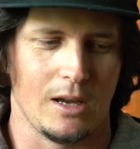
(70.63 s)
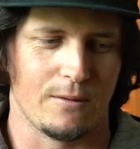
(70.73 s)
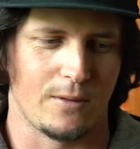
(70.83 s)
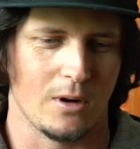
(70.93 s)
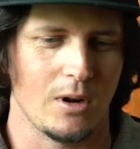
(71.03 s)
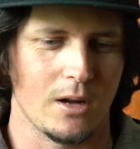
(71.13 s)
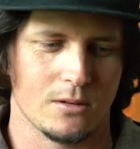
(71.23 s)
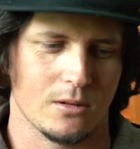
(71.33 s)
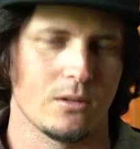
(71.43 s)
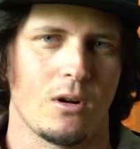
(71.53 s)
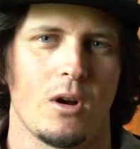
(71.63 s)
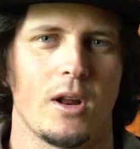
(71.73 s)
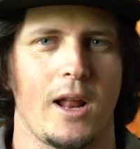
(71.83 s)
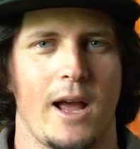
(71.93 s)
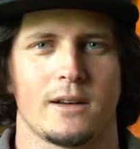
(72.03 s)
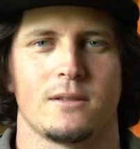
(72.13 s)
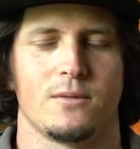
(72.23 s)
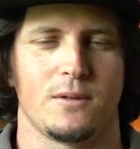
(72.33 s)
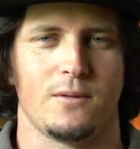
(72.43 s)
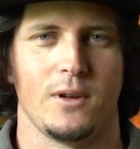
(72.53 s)
if they're not turned on and
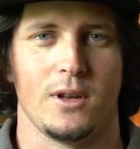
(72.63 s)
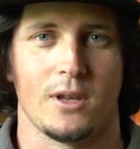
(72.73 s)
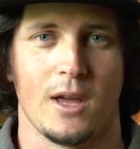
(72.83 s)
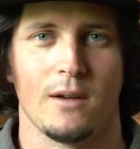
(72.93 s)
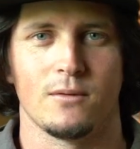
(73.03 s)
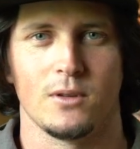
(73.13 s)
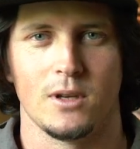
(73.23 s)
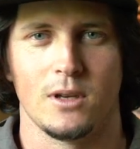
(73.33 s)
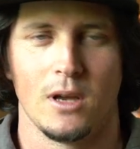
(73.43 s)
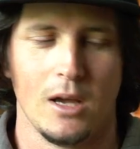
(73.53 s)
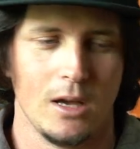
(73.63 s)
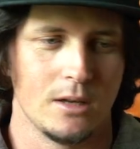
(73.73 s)
actively feeding heavily,